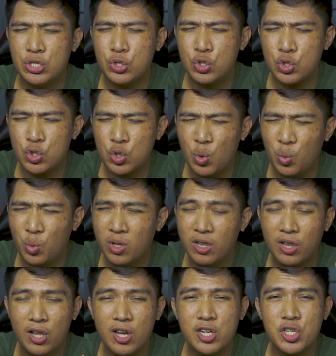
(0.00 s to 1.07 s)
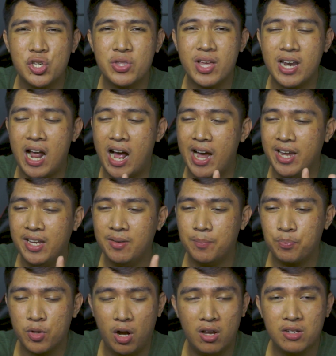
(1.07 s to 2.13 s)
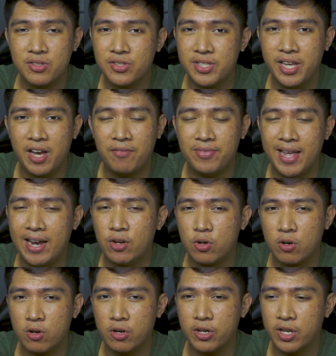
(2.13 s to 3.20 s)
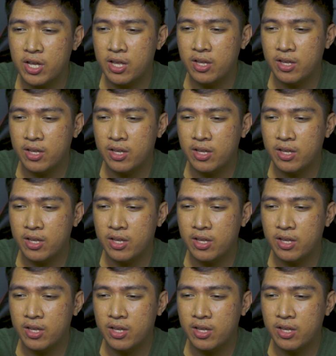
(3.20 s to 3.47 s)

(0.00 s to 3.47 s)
so lush that I honestly have not heard